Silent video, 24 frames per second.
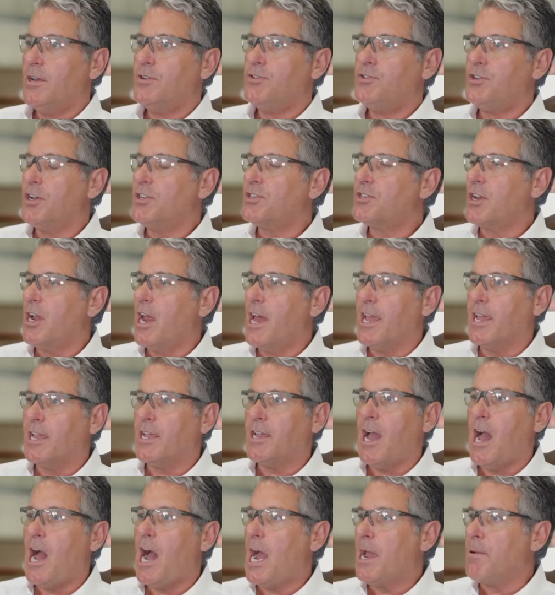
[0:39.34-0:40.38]
Just like
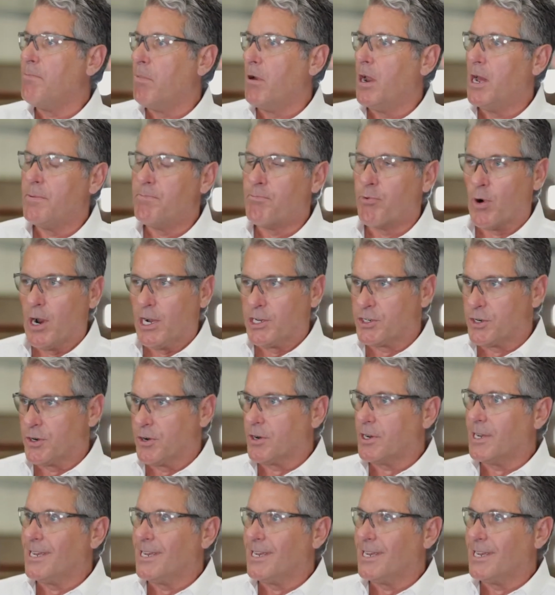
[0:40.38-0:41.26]
high blood pressure